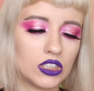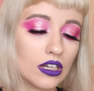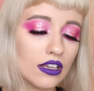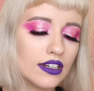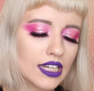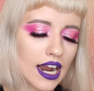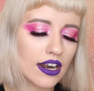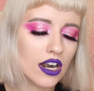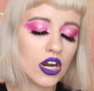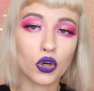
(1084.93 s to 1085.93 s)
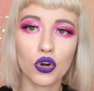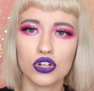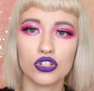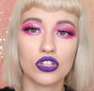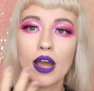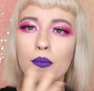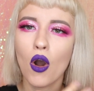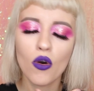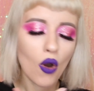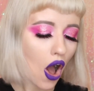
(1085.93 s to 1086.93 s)
The glitters are gorgeous. I'm
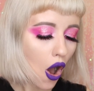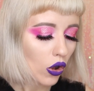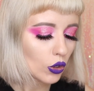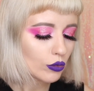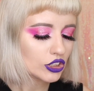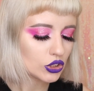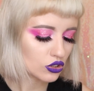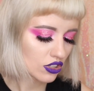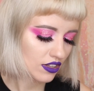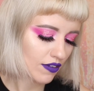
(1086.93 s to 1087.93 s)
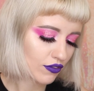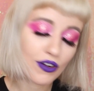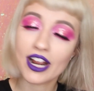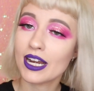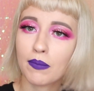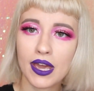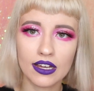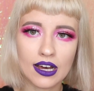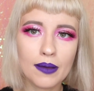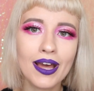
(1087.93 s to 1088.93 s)
always using them for any
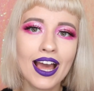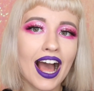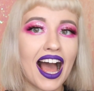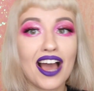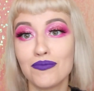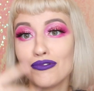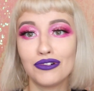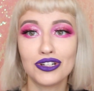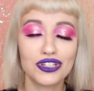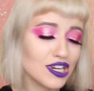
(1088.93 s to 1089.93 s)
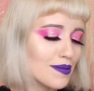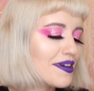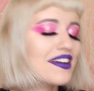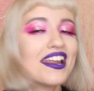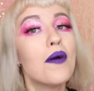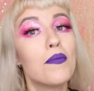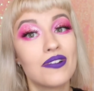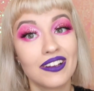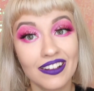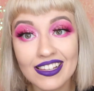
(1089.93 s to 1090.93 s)
makeup. I put shimmer, then I
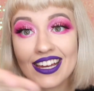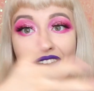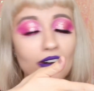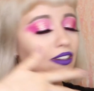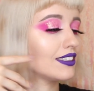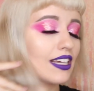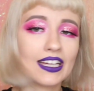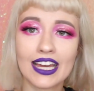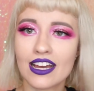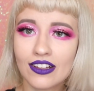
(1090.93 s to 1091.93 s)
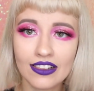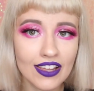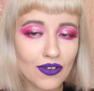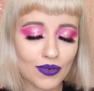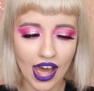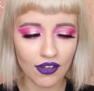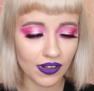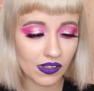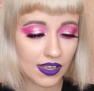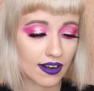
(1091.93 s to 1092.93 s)
put glitter on because I cannot live without
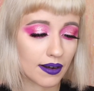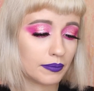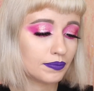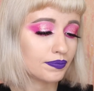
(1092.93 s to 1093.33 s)
the glitter.